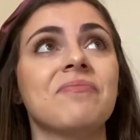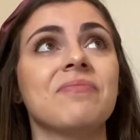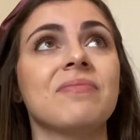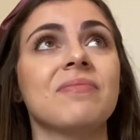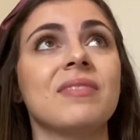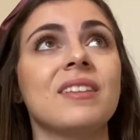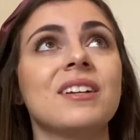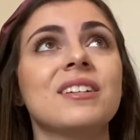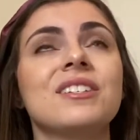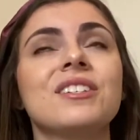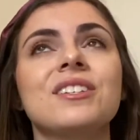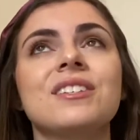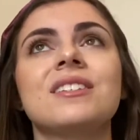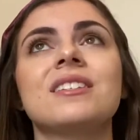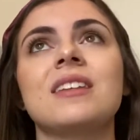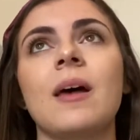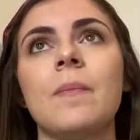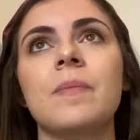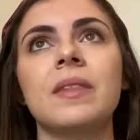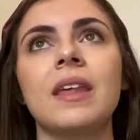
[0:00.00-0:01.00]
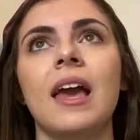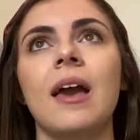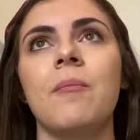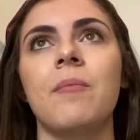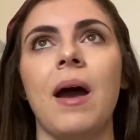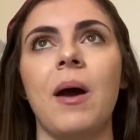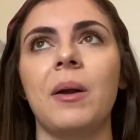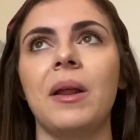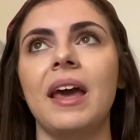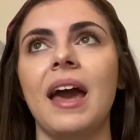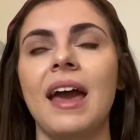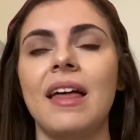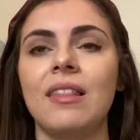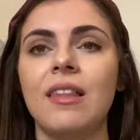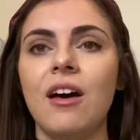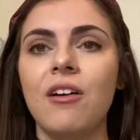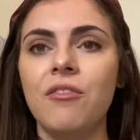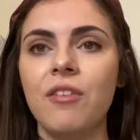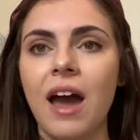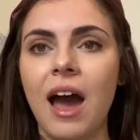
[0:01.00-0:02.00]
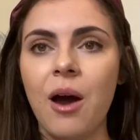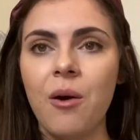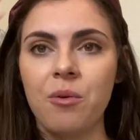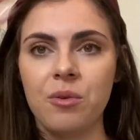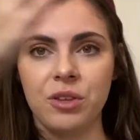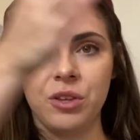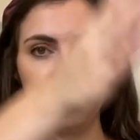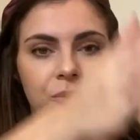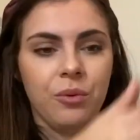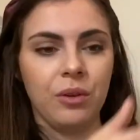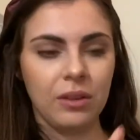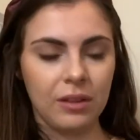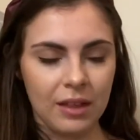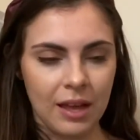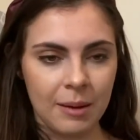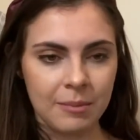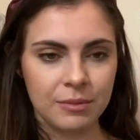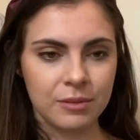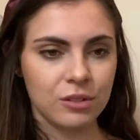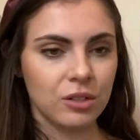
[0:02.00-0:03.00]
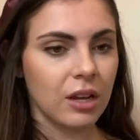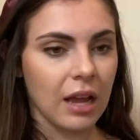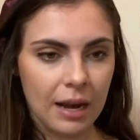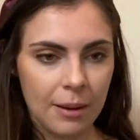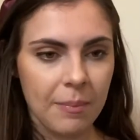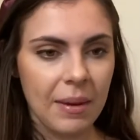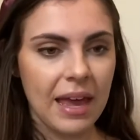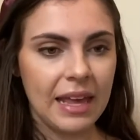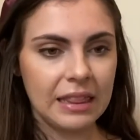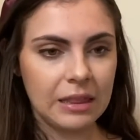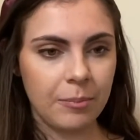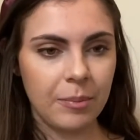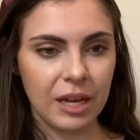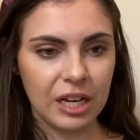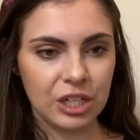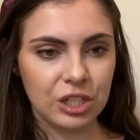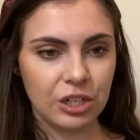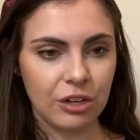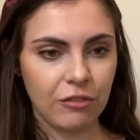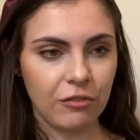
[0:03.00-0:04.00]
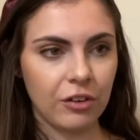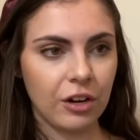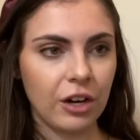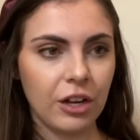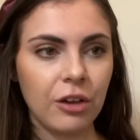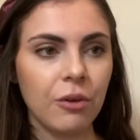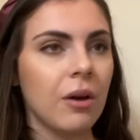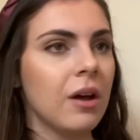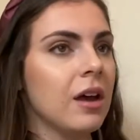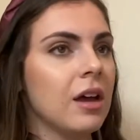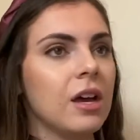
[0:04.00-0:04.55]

There's just something about it. I love how I'm gonna paint the picture for you.